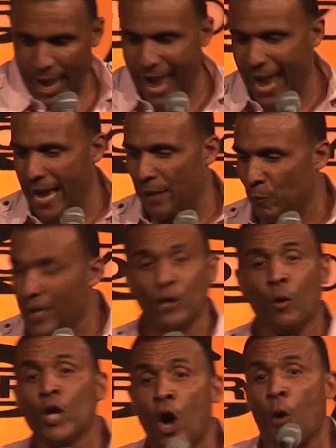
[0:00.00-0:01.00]
And
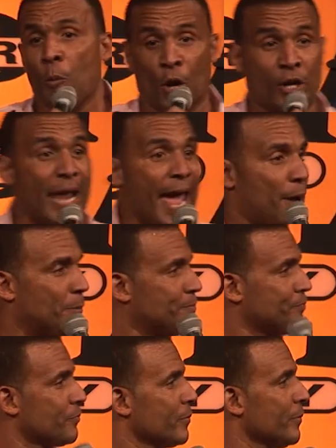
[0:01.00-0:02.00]
we doing homework now.
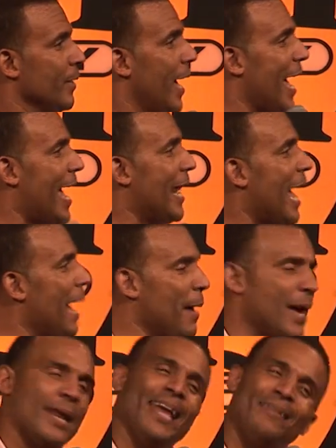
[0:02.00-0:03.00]
And,
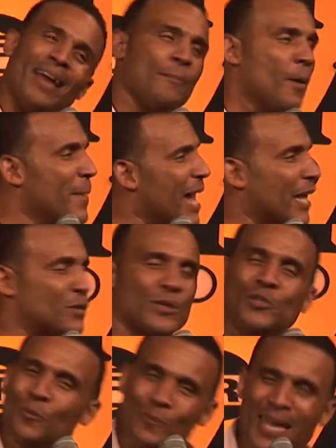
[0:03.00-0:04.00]
I, am gonna be
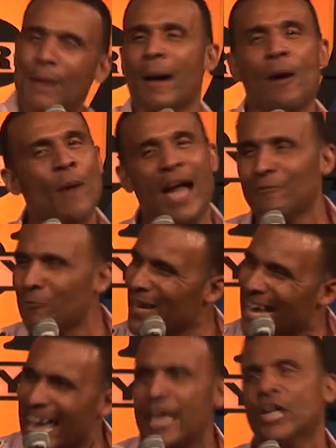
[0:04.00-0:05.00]
honest with you, me and my wife,
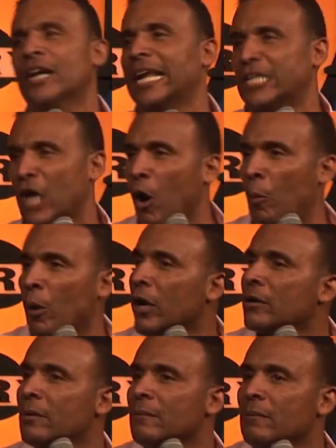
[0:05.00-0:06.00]
we ain't good at the
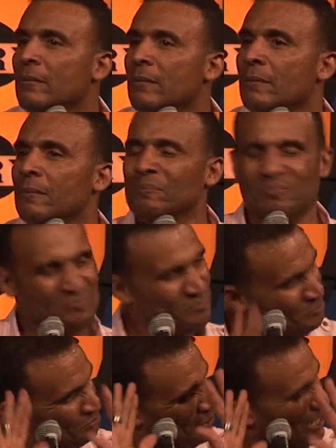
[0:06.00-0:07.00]
homework.
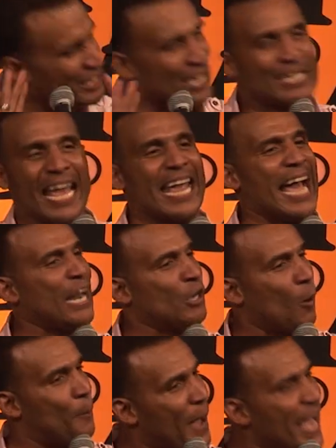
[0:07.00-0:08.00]
We just ain't
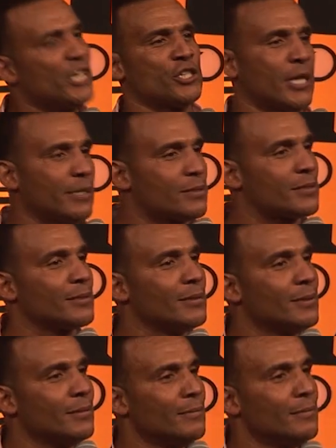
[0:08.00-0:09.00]
got no patience